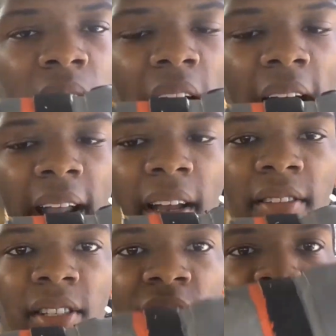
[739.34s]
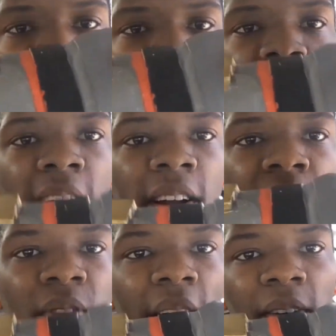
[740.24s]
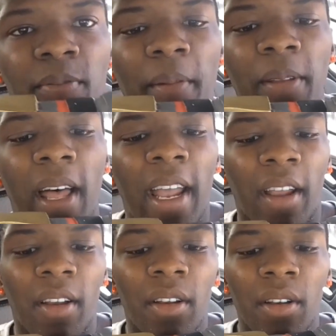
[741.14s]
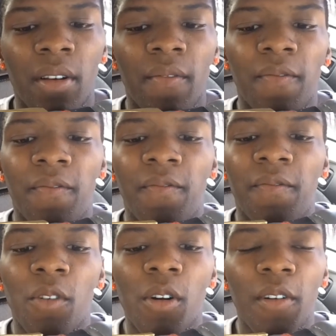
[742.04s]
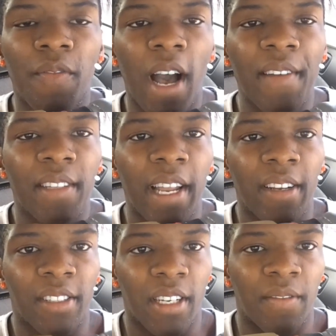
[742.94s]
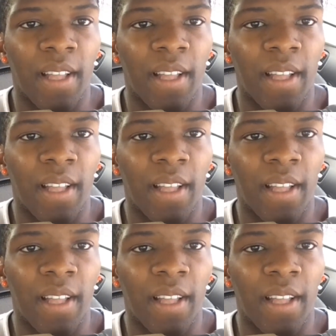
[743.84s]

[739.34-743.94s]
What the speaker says: it's the silver right here, that was probably like 4 or 5 layers of